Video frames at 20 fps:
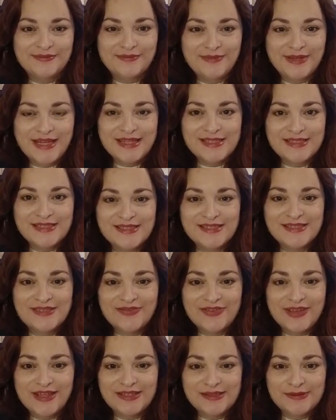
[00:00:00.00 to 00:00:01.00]
Blessings,
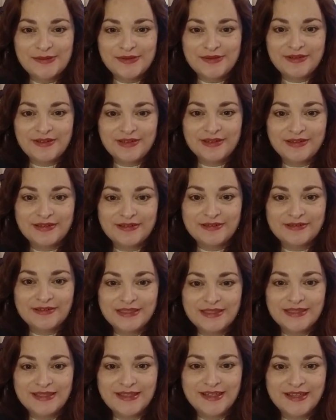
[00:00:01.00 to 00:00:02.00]
Facebook.
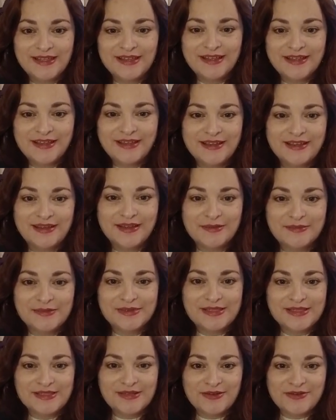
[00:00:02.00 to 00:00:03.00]
I'm
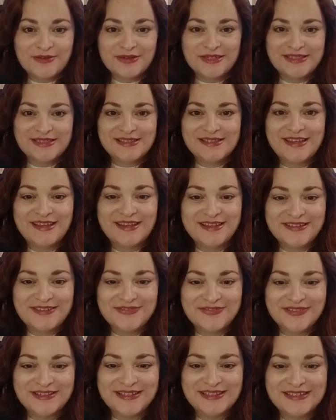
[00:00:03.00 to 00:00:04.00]
so excited
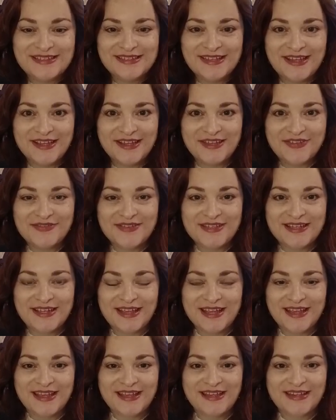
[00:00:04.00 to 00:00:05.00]
for this live
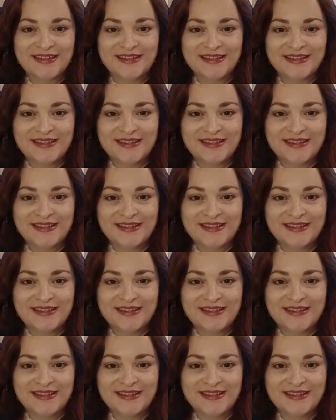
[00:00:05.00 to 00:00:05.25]
today.